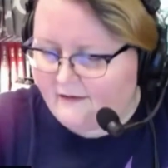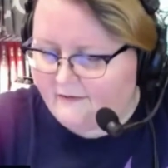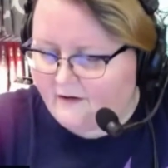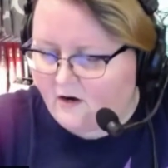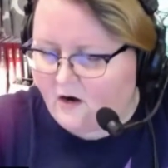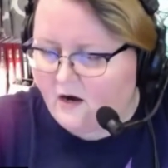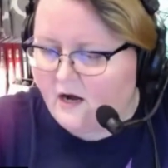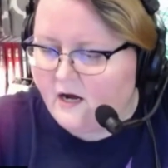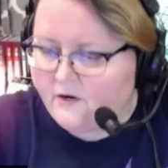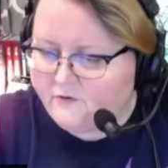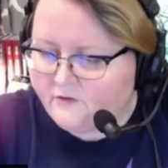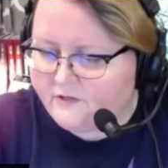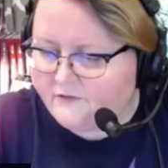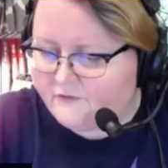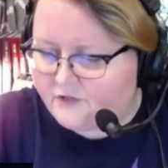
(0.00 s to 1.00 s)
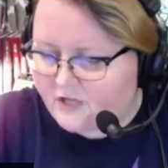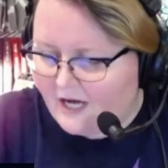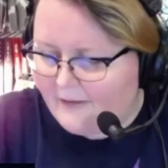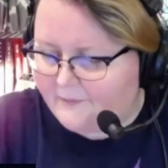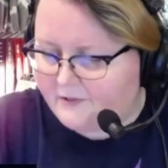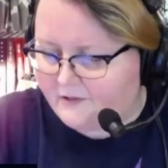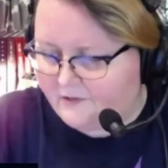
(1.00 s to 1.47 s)
There are hundreds of
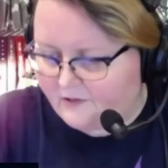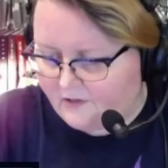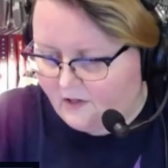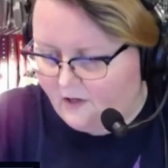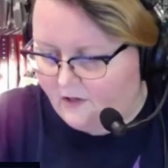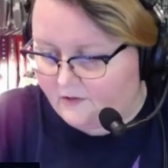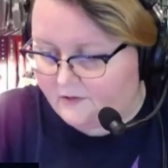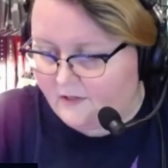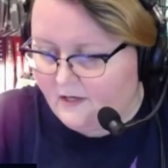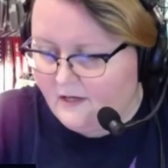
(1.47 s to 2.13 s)
shops and stalls.